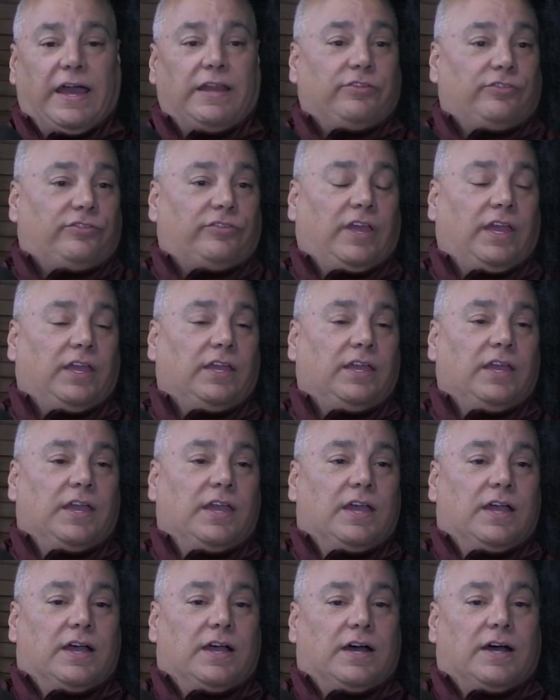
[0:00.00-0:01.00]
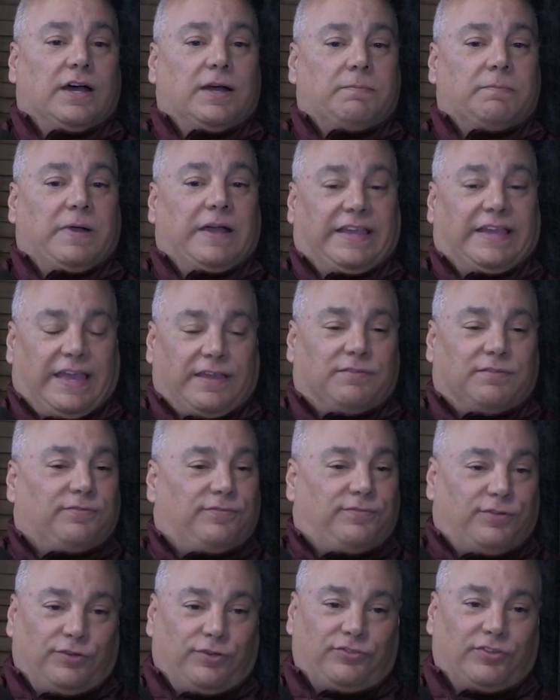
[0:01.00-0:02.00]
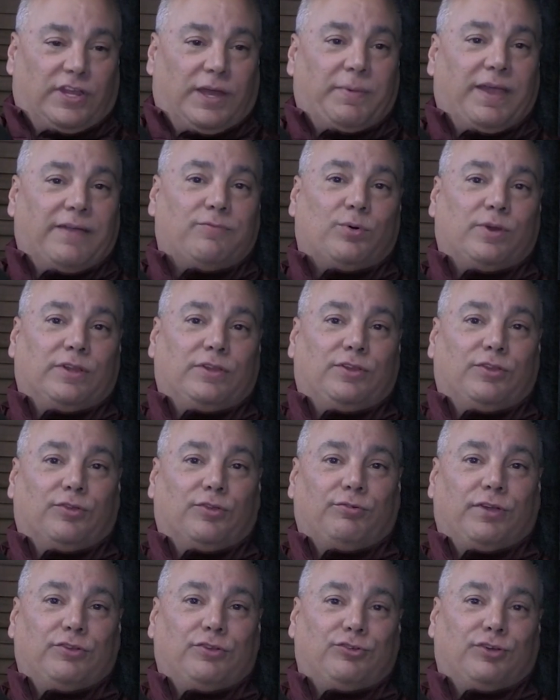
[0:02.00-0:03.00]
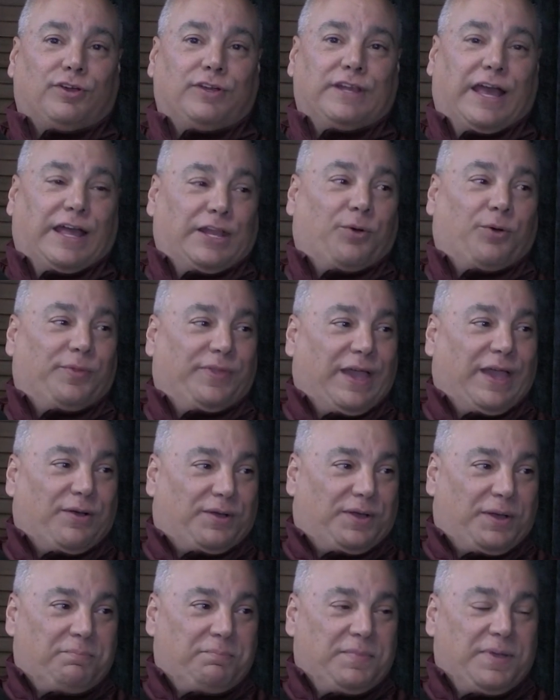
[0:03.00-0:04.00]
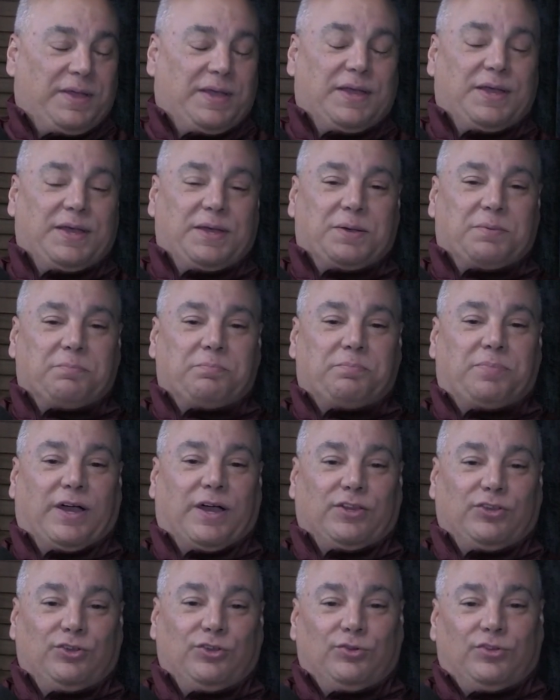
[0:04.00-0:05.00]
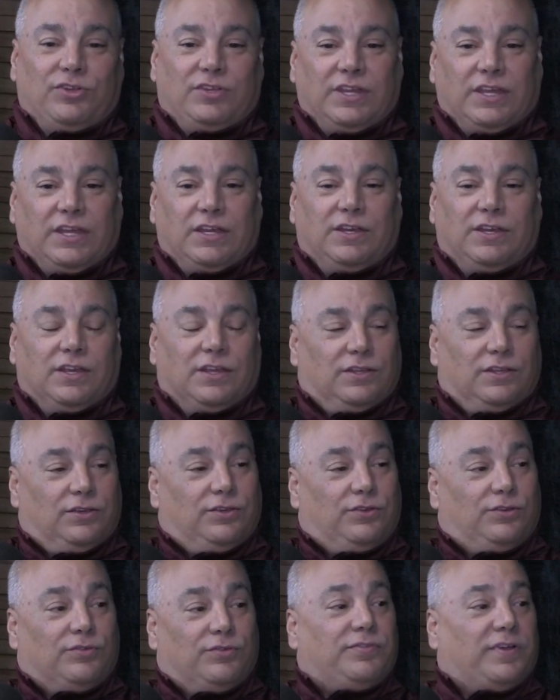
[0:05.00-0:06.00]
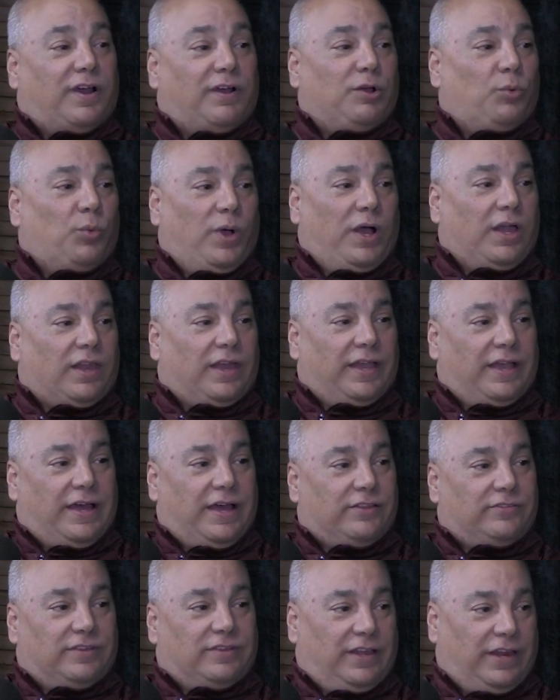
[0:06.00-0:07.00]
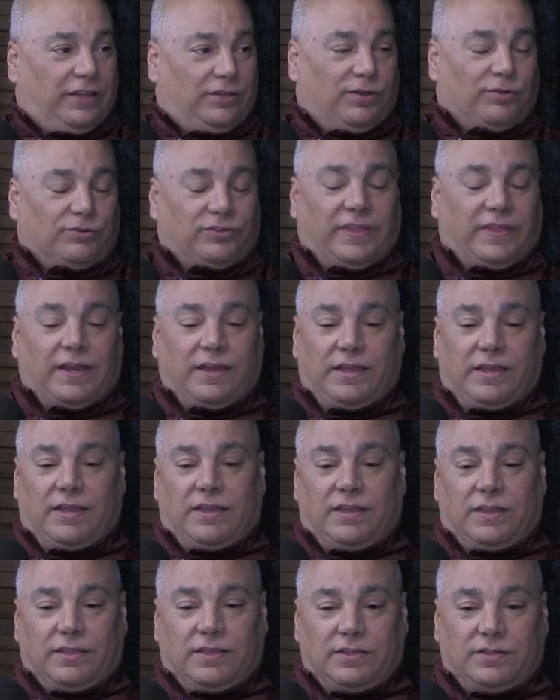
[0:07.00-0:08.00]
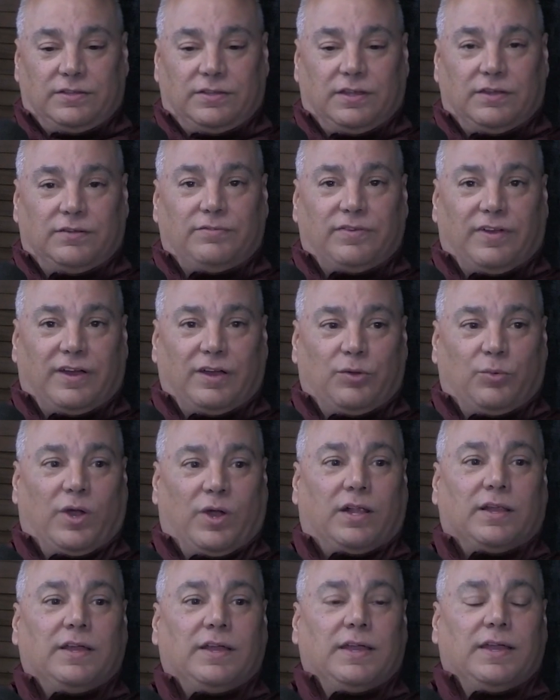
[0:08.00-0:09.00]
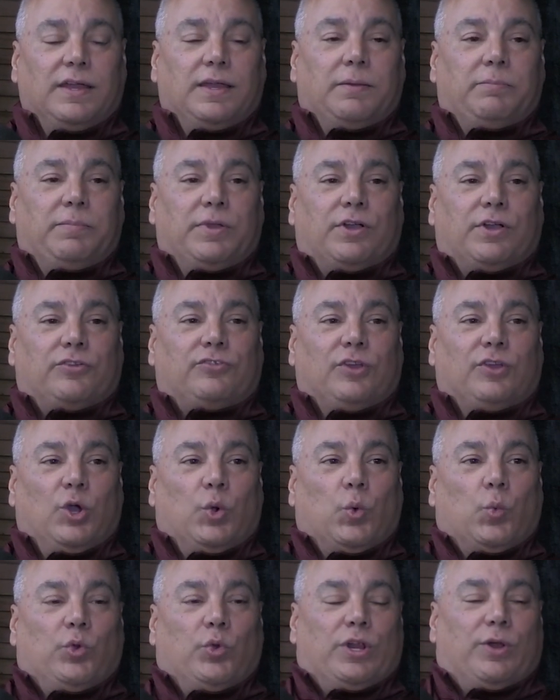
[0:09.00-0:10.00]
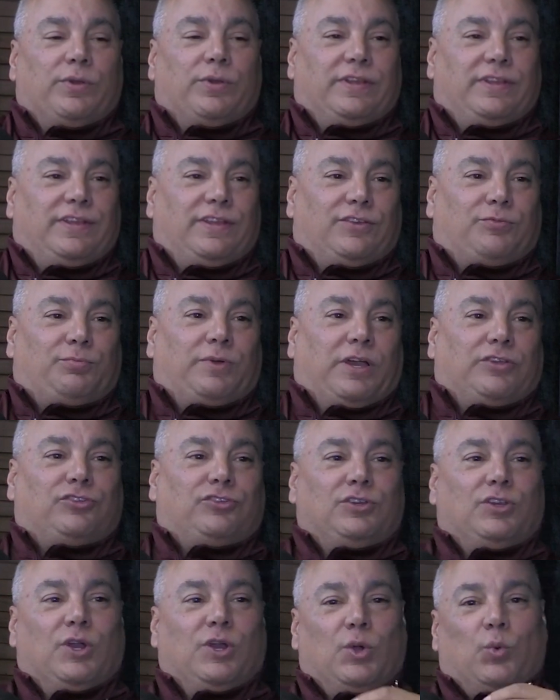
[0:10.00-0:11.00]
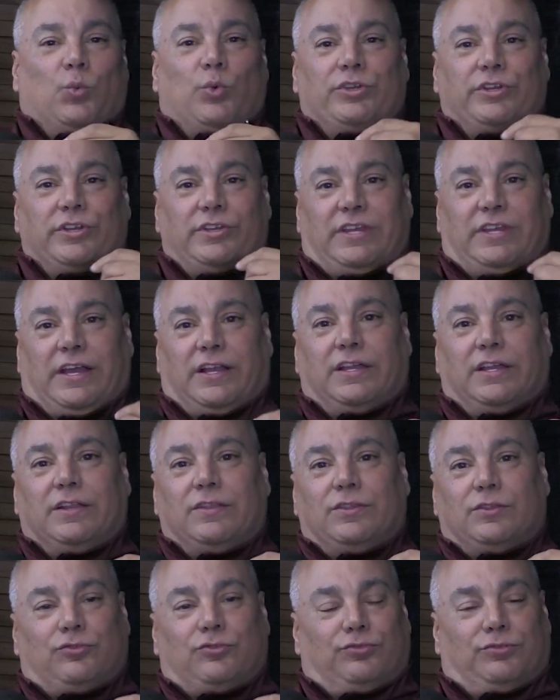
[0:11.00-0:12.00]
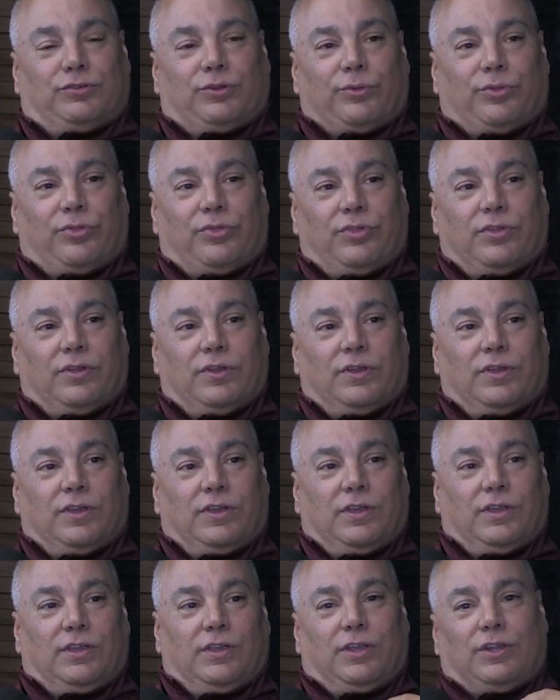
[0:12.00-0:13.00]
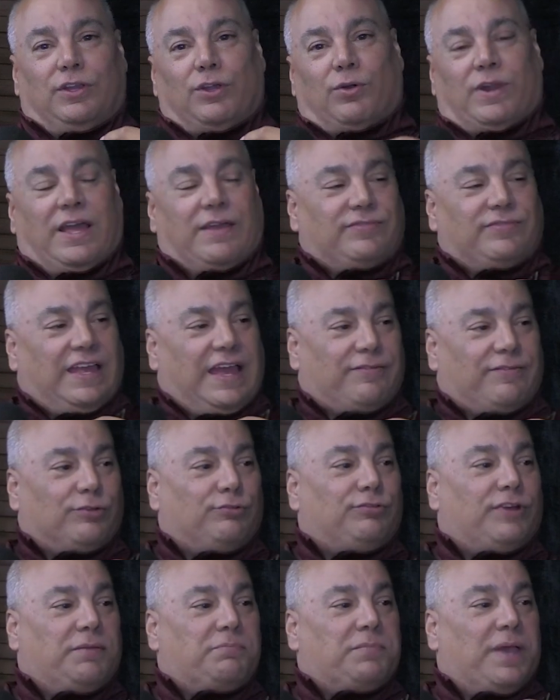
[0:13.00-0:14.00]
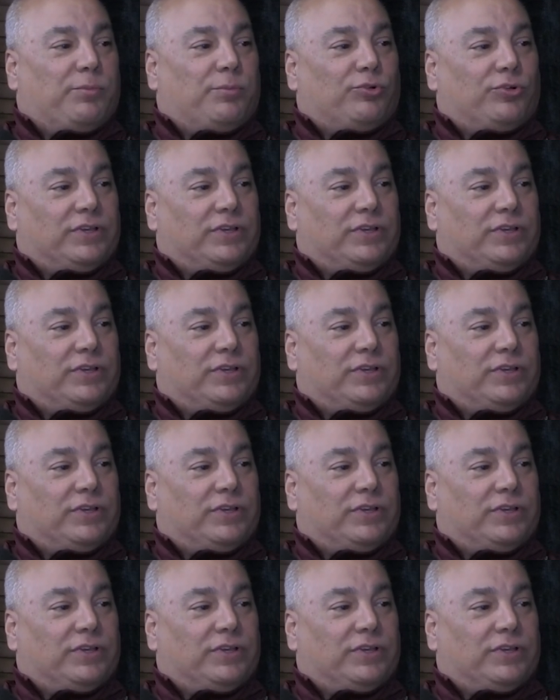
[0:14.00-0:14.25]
say, again, first time I ever went into the grand jury not knowing the outcome, but you did do very well. I got to say, and I told you that. You did very well because, you know the expression, when you're telling the truth, you don't have to have a great memory.